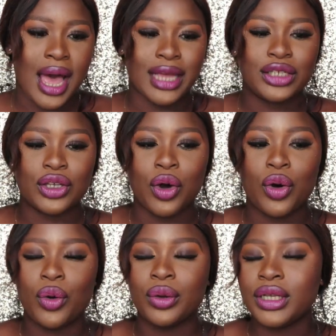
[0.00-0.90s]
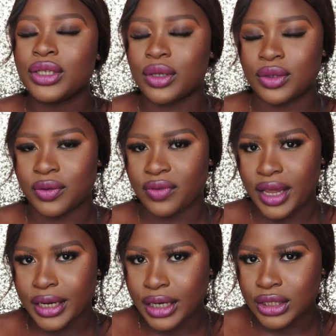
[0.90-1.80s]
as your only source
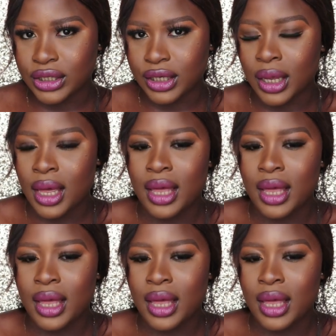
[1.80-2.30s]
of energy.